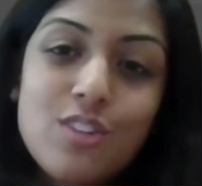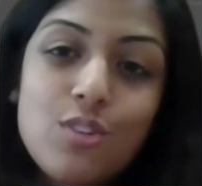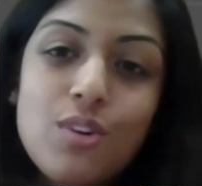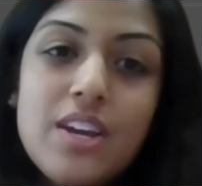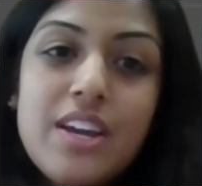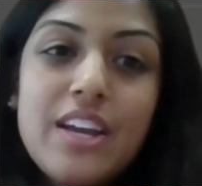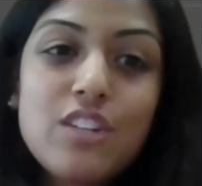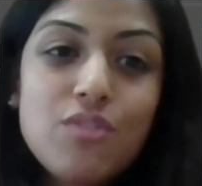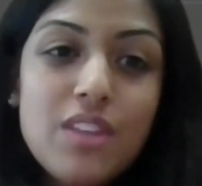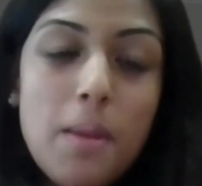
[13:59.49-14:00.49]
So
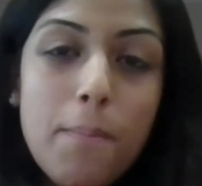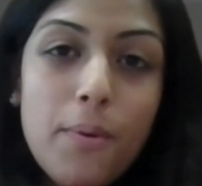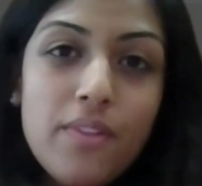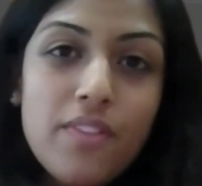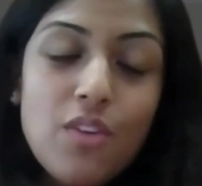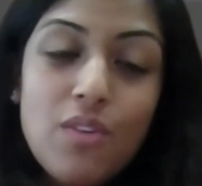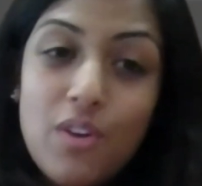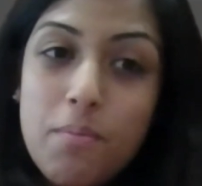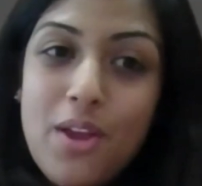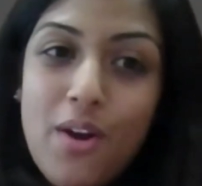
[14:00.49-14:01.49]
it's really important that you
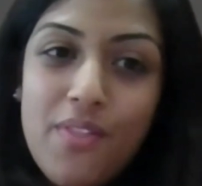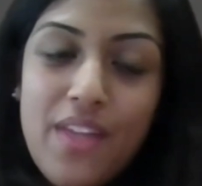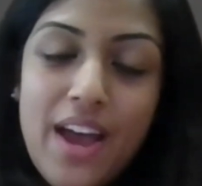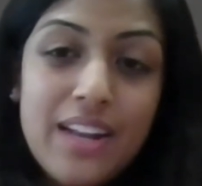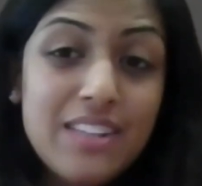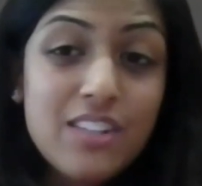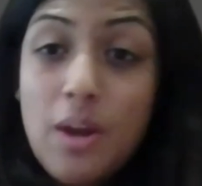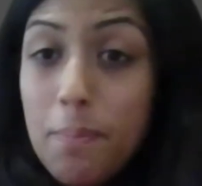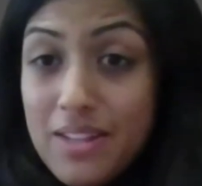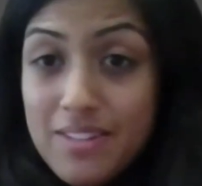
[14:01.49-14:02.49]
look beyond that. It's a
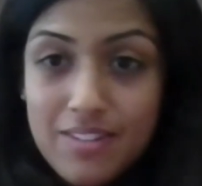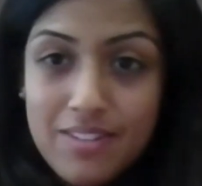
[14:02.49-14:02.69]
great place to